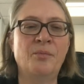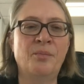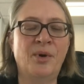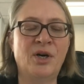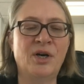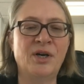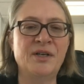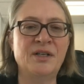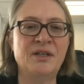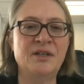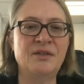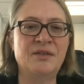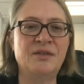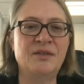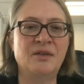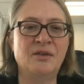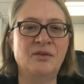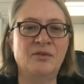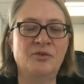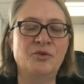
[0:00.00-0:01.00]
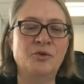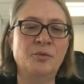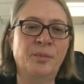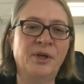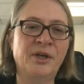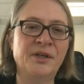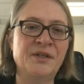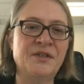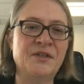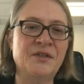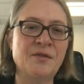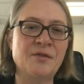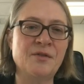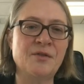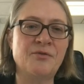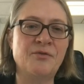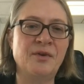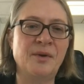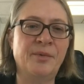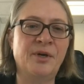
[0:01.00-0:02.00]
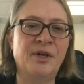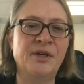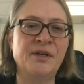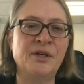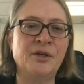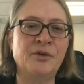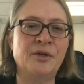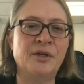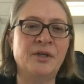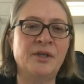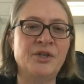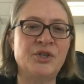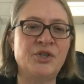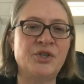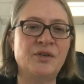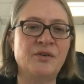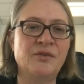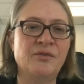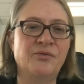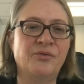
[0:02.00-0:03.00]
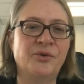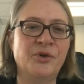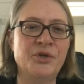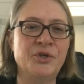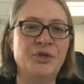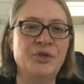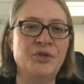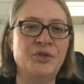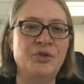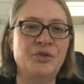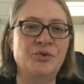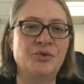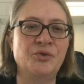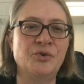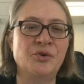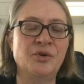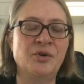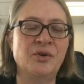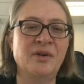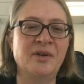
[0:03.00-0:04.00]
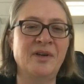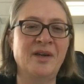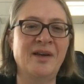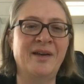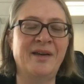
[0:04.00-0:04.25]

parties in the three-party coalition wanted to